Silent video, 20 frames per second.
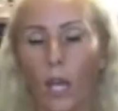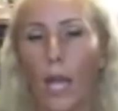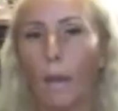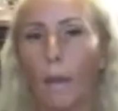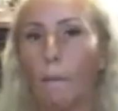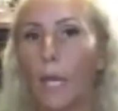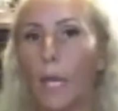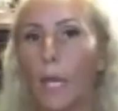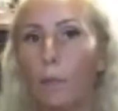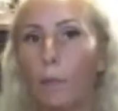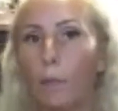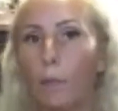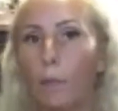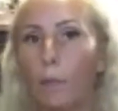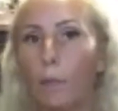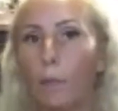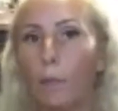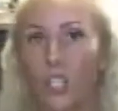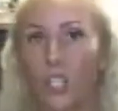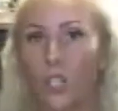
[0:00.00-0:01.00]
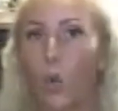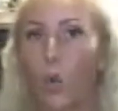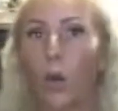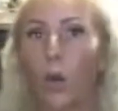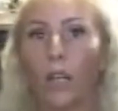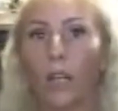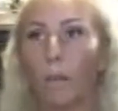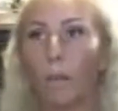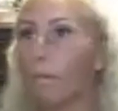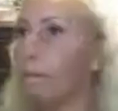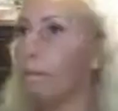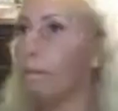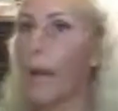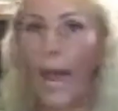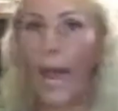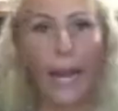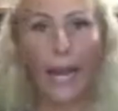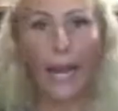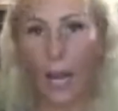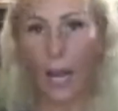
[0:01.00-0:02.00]
People are not just going to
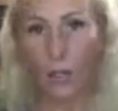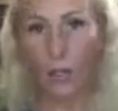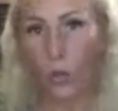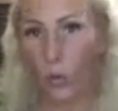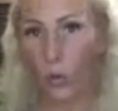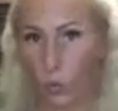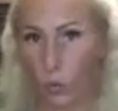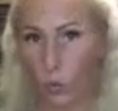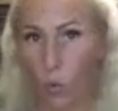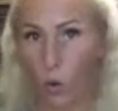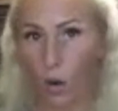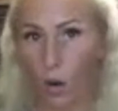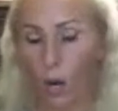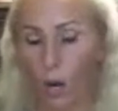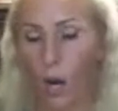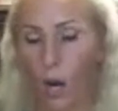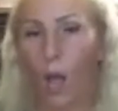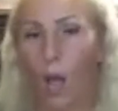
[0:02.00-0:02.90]
bang on your door.